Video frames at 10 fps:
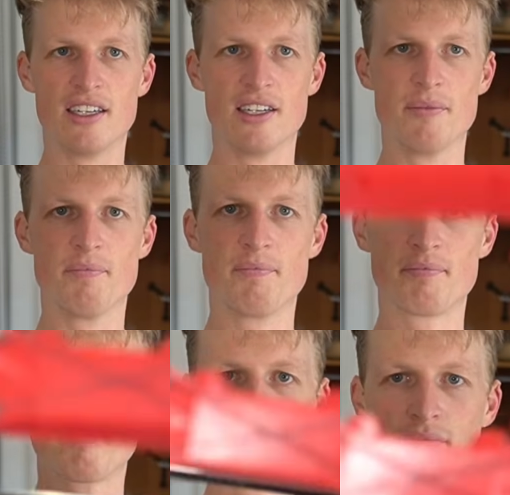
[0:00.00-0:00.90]
I don't
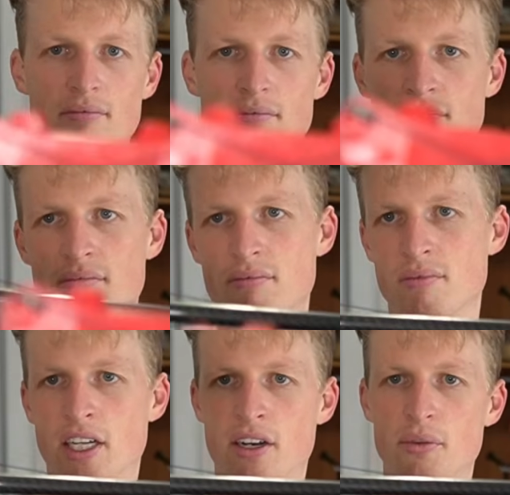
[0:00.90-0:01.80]

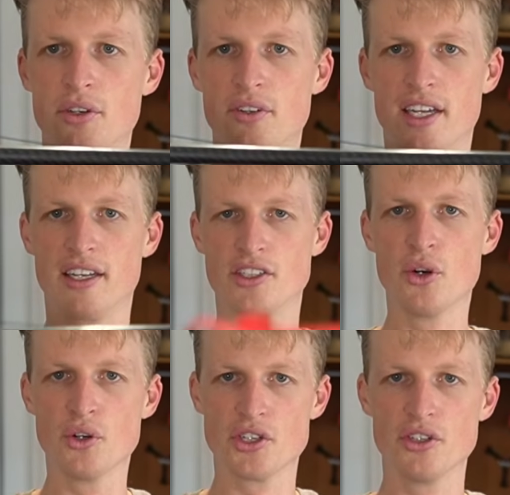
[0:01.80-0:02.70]
know what you call that, like
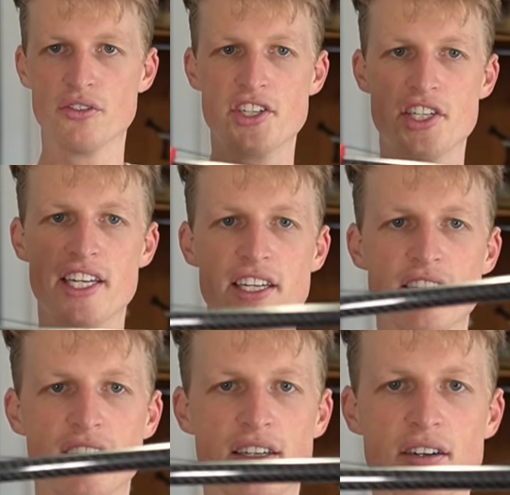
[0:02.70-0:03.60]
torsional
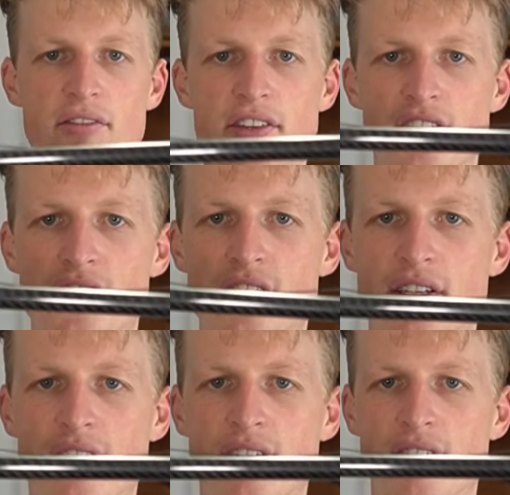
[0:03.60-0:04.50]
rigidity of this,
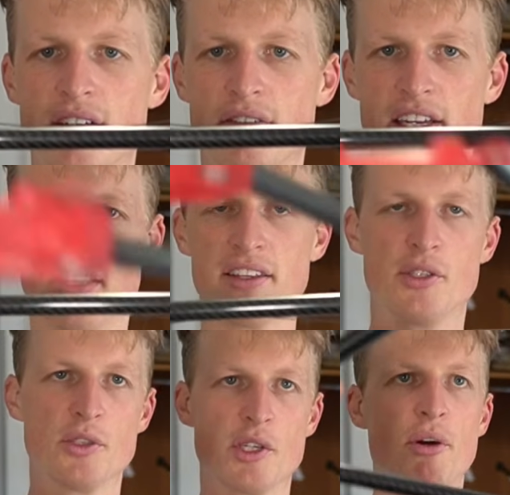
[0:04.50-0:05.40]

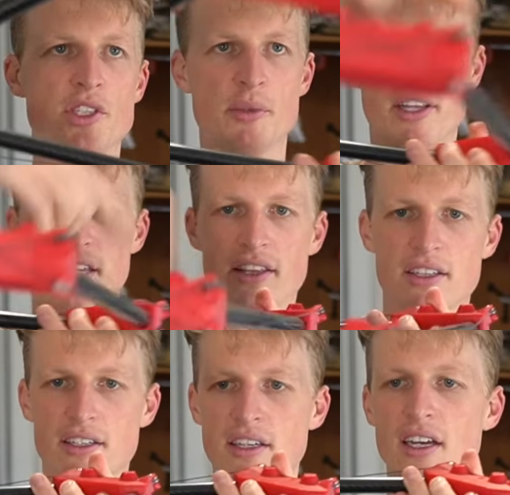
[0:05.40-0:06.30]
this was supposed to be like
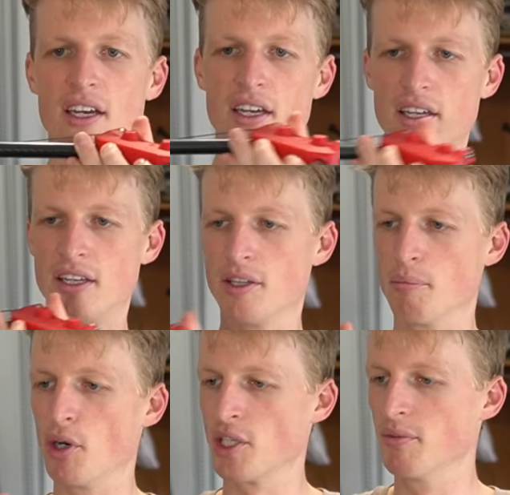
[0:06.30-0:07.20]
the
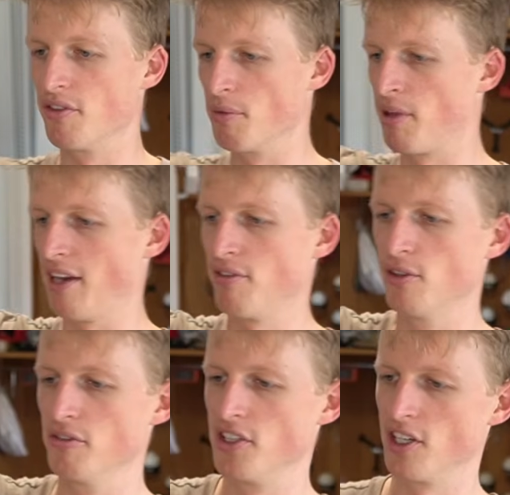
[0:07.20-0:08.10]
bottom of the
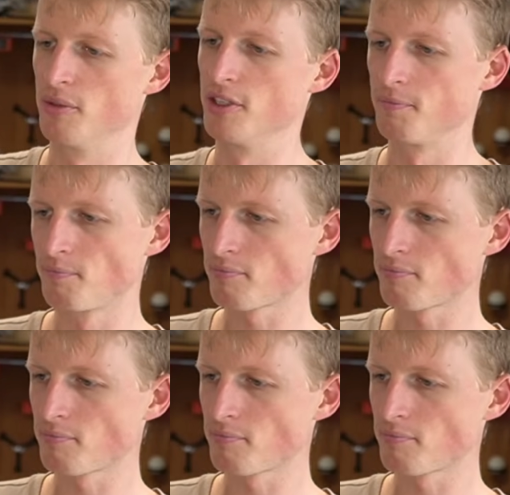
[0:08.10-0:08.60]
platform of Jugglebot.